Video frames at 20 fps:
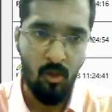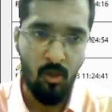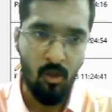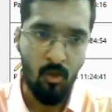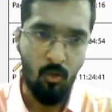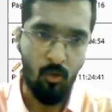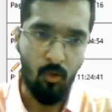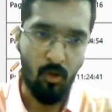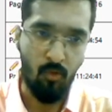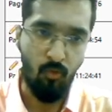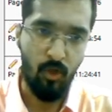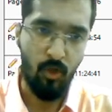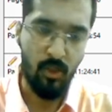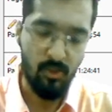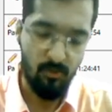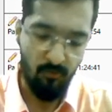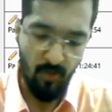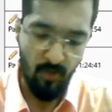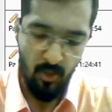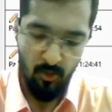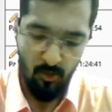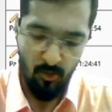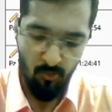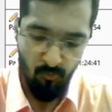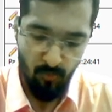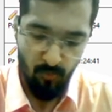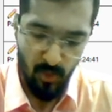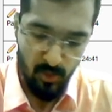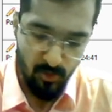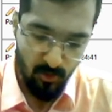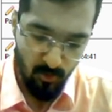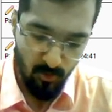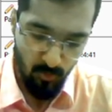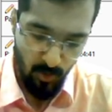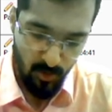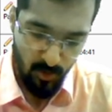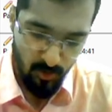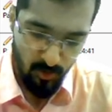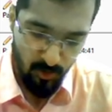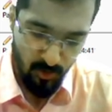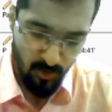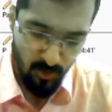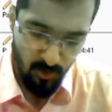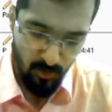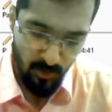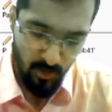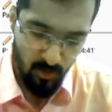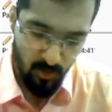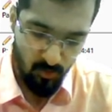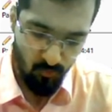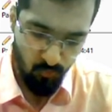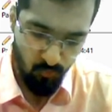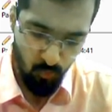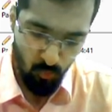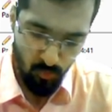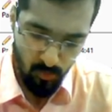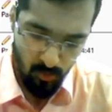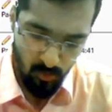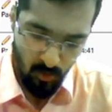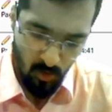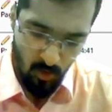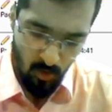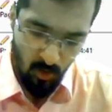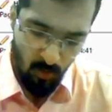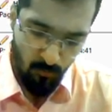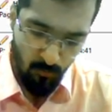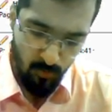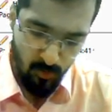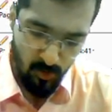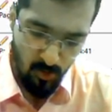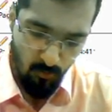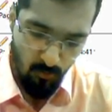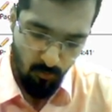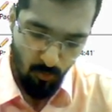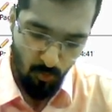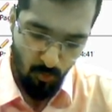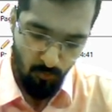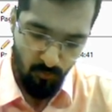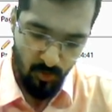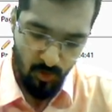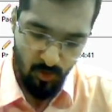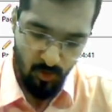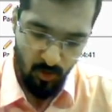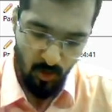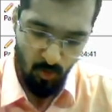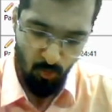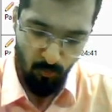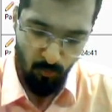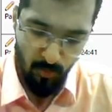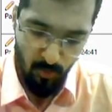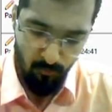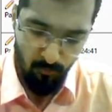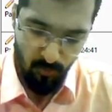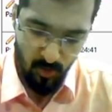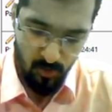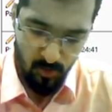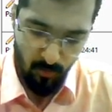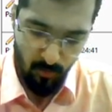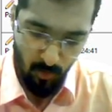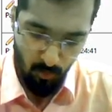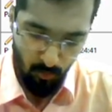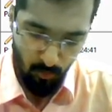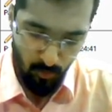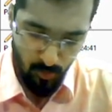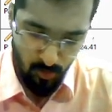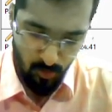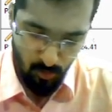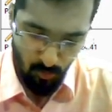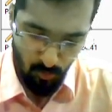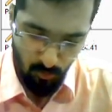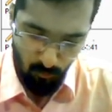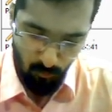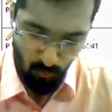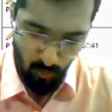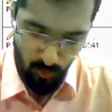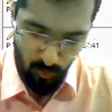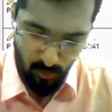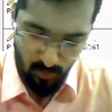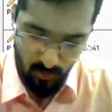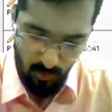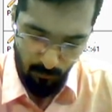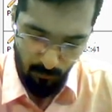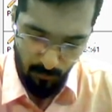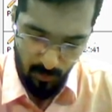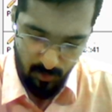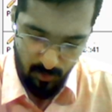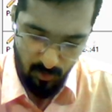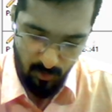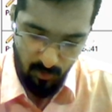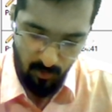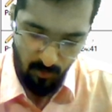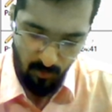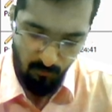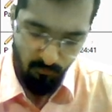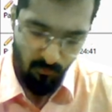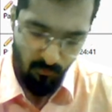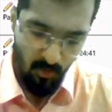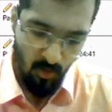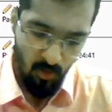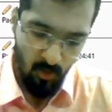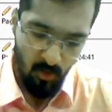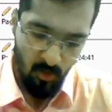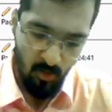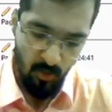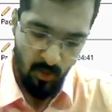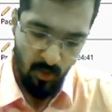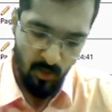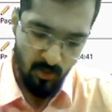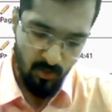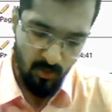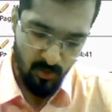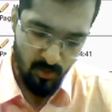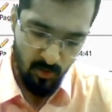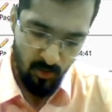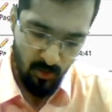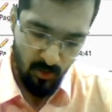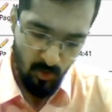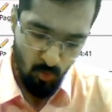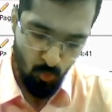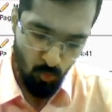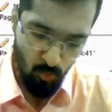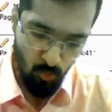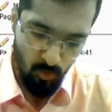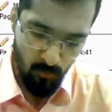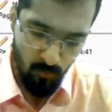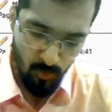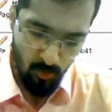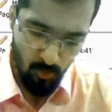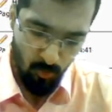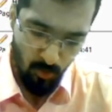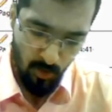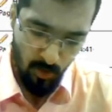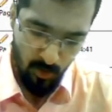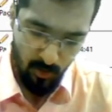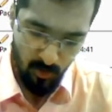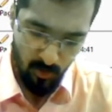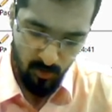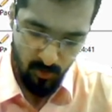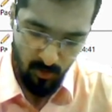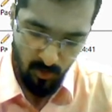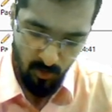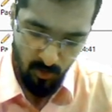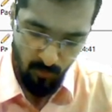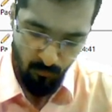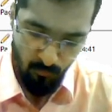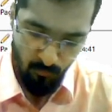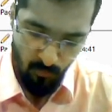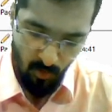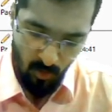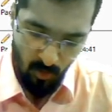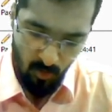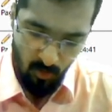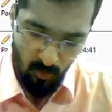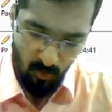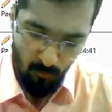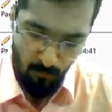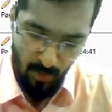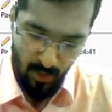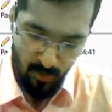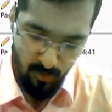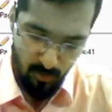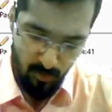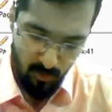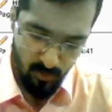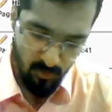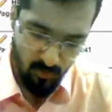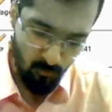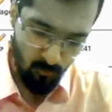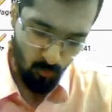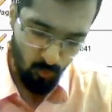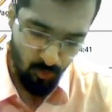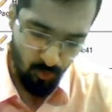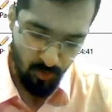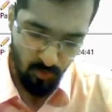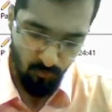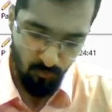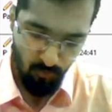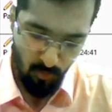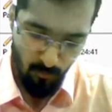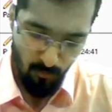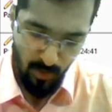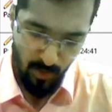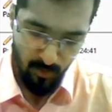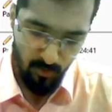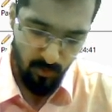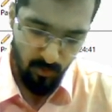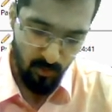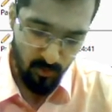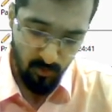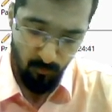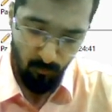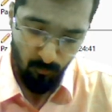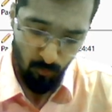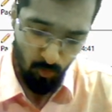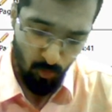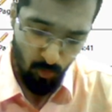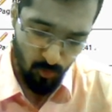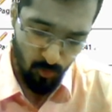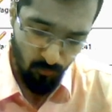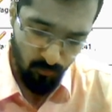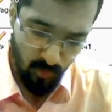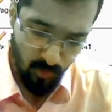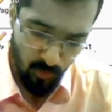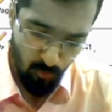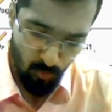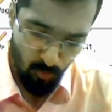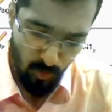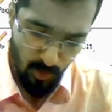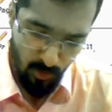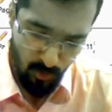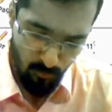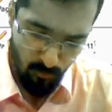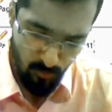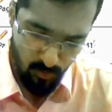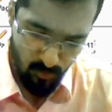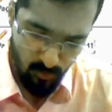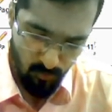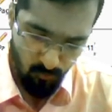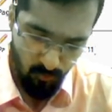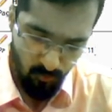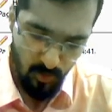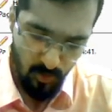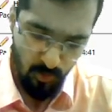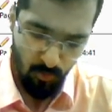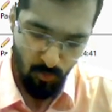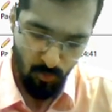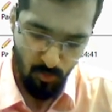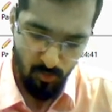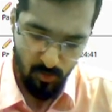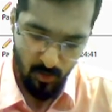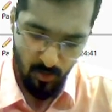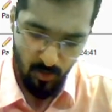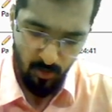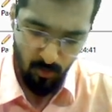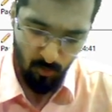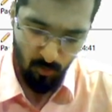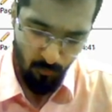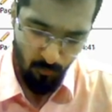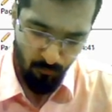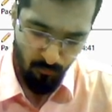Okay, what is the value of mass into acceleration, that is force? Principle on which aeroplane works, Bernoulli's theorem. What is capacitor? Electricity, Coulomb's law, electricity. Magnetism, question from magnetism, laws of thermodynamics, first law, second law.